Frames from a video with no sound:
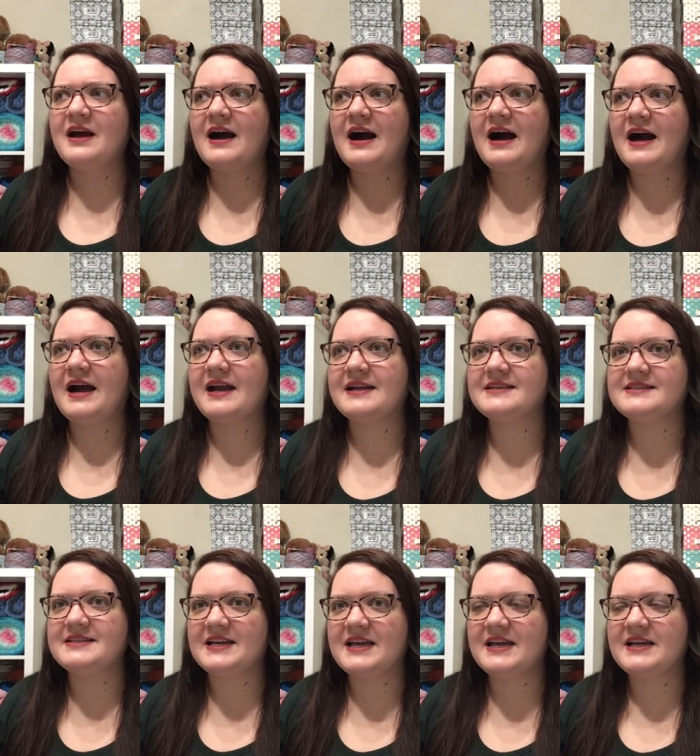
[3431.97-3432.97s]
I
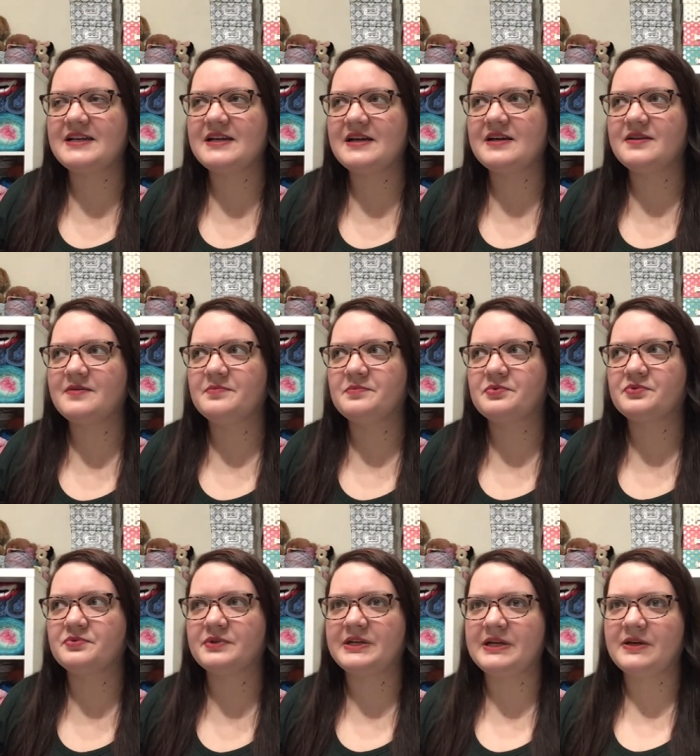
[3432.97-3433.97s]
did
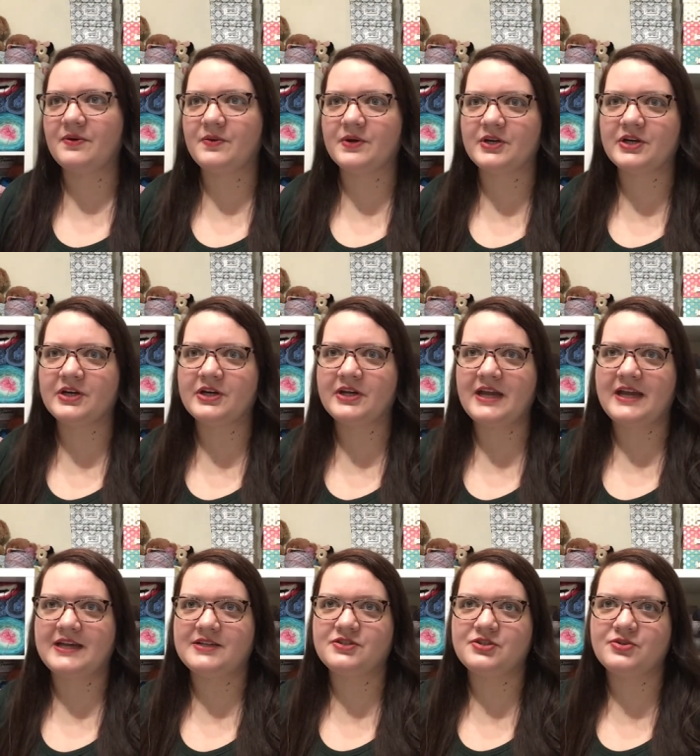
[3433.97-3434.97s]
pre-order
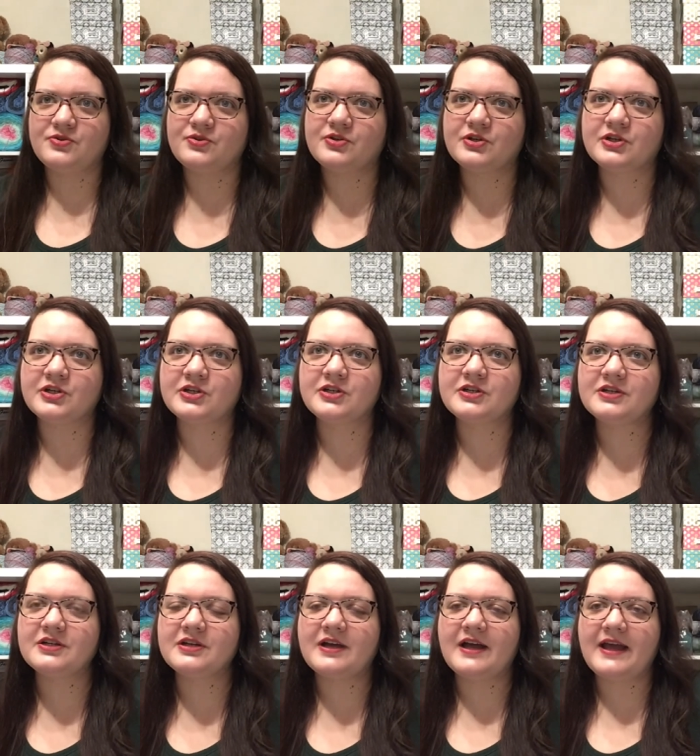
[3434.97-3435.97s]
a Tudor
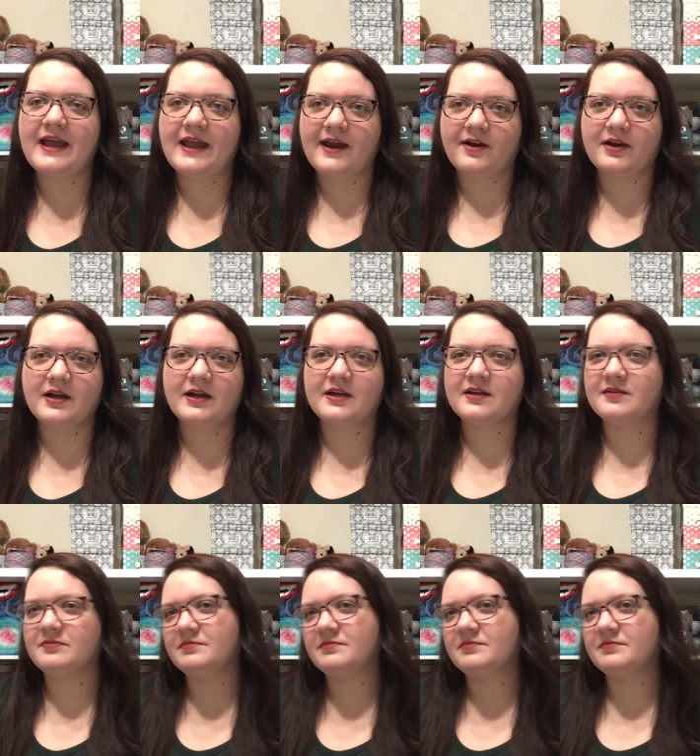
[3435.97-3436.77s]
era